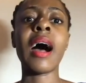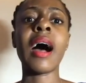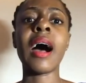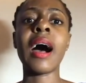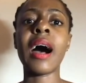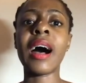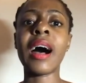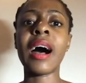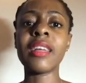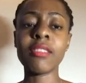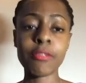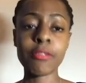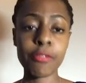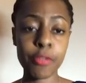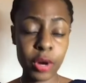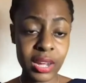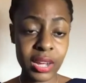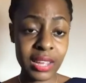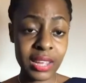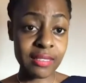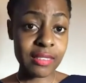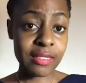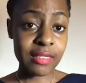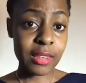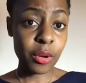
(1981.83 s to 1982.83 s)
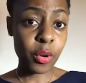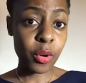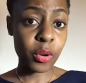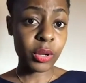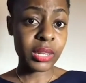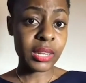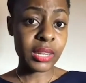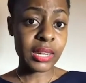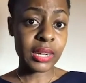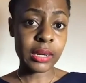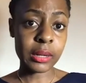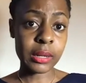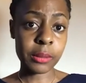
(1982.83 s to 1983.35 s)
us focusing on
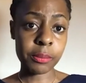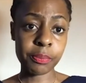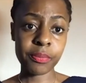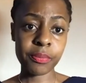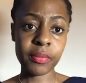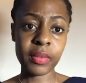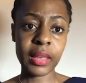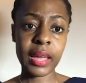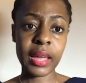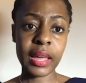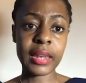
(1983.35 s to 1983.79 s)
a